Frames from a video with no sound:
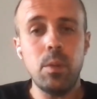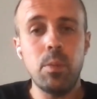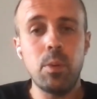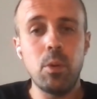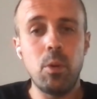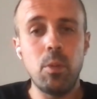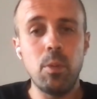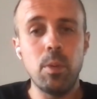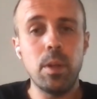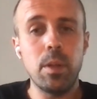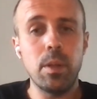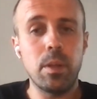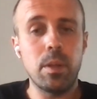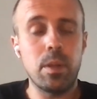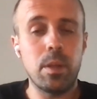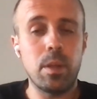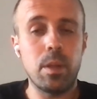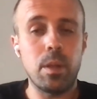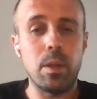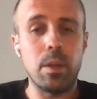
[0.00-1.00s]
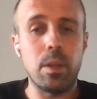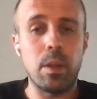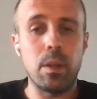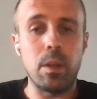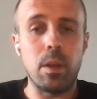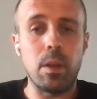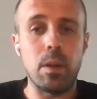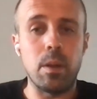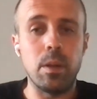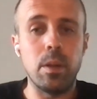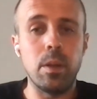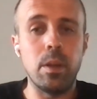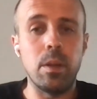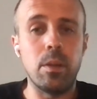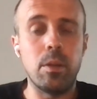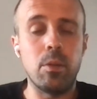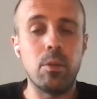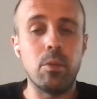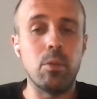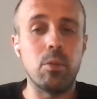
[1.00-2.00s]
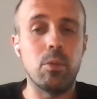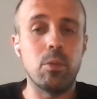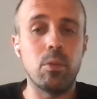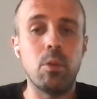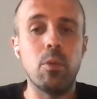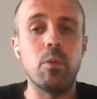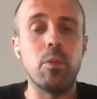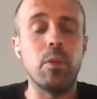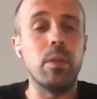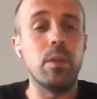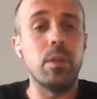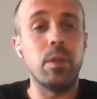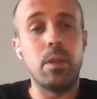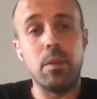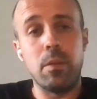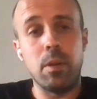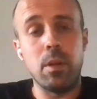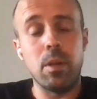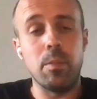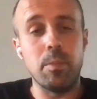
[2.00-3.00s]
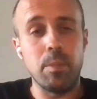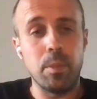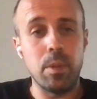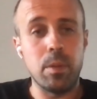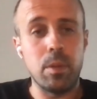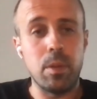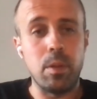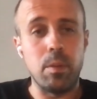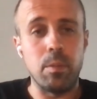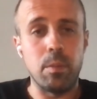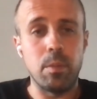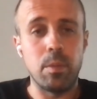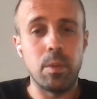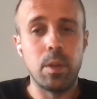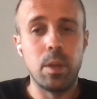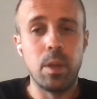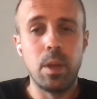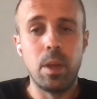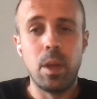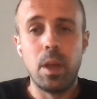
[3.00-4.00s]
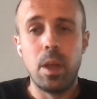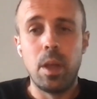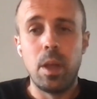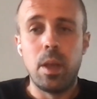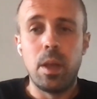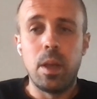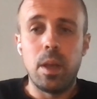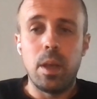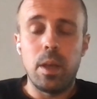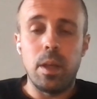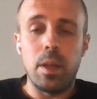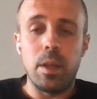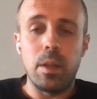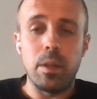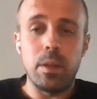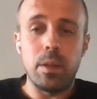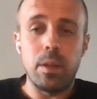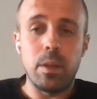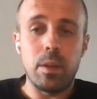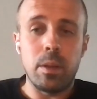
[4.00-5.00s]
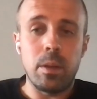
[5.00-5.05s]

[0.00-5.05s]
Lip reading: problems that are needed to solve in development team. And